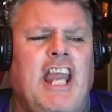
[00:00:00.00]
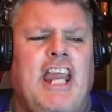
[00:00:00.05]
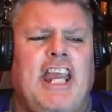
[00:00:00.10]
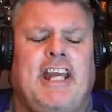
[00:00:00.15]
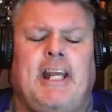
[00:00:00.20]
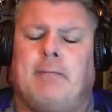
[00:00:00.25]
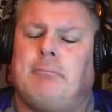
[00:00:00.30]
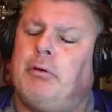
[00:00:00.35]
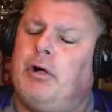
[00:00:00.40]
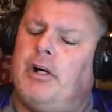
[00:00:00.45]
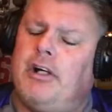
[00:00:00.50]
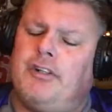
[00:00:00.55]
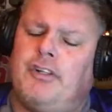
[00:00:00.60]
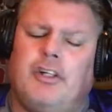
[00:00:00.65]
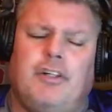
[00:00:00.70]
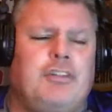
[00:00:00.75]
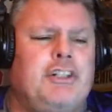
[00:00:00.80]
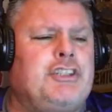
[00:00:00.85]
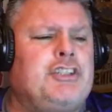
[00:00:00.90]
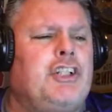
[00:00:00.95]
And upon
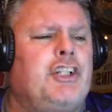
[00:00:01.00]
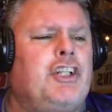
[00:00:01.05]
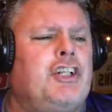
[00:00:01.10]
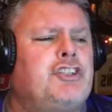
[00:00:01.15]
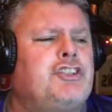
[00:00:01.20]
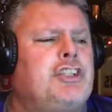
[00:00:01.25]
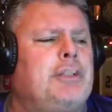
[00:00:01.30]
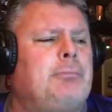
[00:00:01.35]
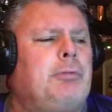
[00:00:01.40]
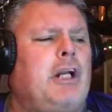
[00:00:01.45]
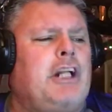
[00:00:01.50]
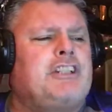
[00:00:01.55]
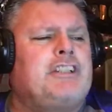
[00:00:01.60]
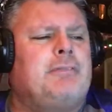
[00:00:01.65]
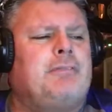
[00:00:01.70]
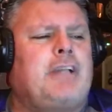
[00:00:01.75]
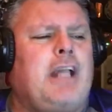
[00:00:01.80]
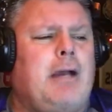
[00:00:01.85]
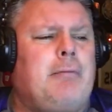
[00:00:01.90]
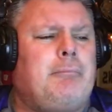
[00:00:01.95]
her return, she brought
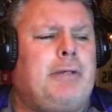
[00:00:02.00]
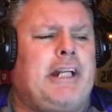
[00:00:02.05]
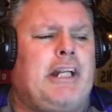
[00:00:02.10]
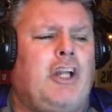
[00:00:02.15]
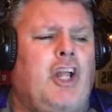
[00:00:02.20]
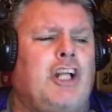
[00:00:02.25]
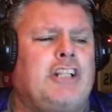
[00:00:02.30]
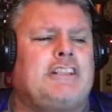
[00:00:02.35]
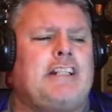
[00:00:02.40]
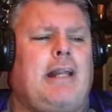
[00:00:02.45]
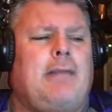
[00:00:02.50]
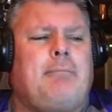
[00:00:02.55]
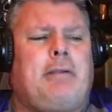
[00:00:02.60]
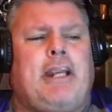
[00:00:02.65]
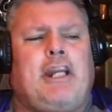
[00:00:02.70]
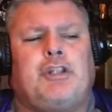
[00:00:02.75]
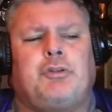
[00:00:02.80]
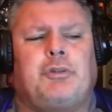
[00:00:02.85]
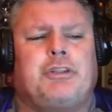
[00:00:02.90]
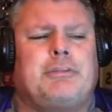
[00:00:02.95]
some company. Alongside
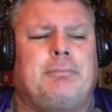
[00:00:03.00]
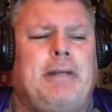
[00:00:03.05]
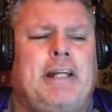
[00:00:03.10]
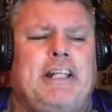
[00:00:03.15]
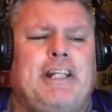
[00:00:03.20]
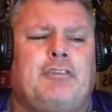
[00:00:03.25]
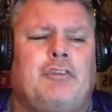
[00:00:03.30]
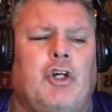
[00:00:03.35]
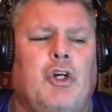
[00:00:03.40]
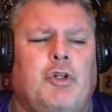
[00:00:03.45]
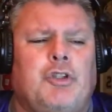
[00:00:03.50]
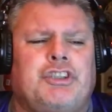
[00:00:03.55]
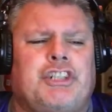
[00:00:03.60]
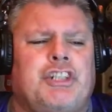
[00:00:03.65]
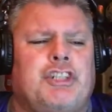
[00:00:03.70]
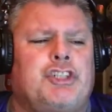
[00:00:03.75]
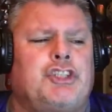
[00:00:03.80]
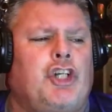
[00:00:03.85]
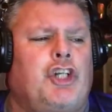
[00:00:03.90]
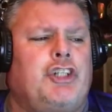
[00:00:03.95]
Paige was Mandy Rose
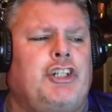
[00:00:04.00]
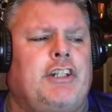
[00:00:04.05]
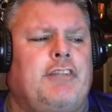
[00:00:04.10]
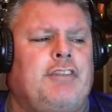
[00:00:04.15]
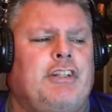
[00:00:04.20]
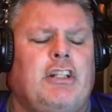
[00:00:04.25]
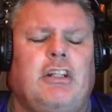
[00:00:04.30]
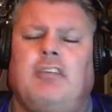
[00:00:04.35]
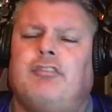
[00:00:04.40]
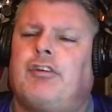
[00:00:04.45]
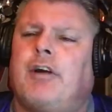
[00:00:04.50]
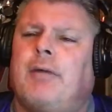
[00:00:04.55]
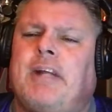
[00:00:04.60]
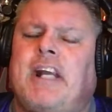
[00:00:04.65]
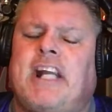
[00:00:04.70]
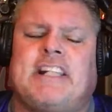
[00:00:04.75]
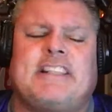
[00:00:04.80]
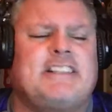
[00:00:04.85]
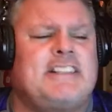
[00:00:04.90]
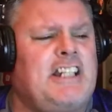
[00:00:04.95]
and Sonya Deville
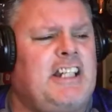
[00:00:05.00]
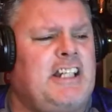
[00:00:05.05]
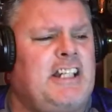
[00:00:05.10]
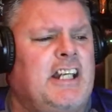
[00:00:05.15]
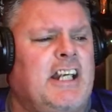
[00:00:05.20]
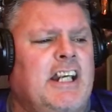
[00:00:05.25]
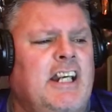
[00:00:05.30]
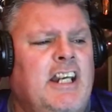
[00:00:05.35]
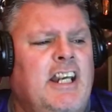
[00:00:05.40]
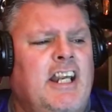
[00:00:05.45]
NXT.